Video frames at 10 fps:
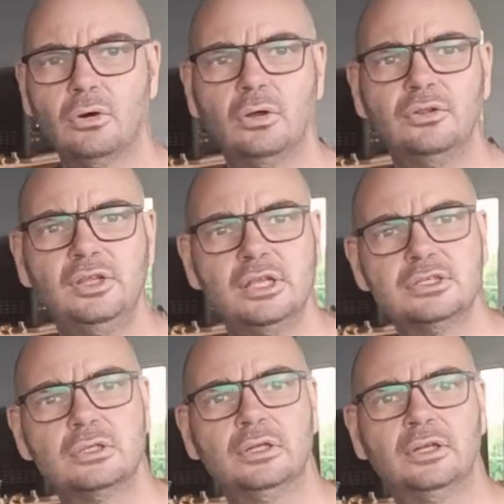on the
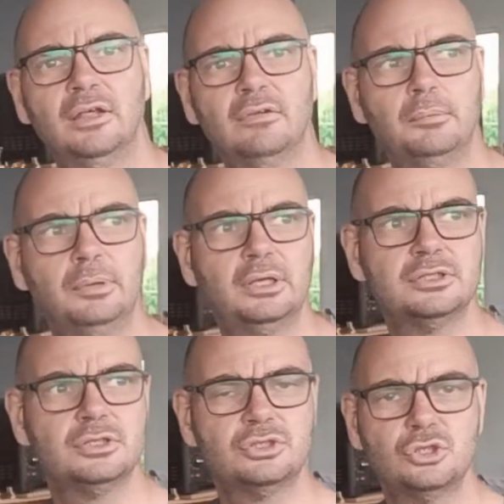insulin level because
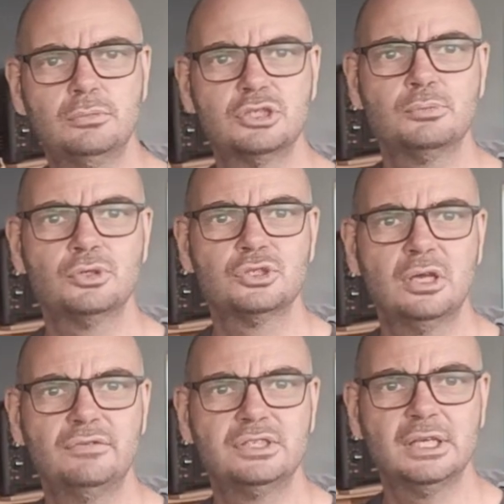there's so much more
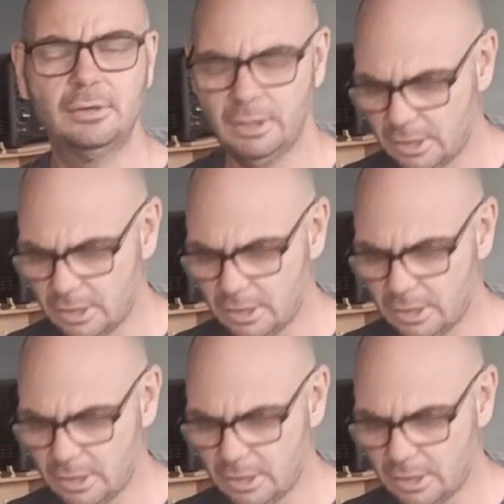surface area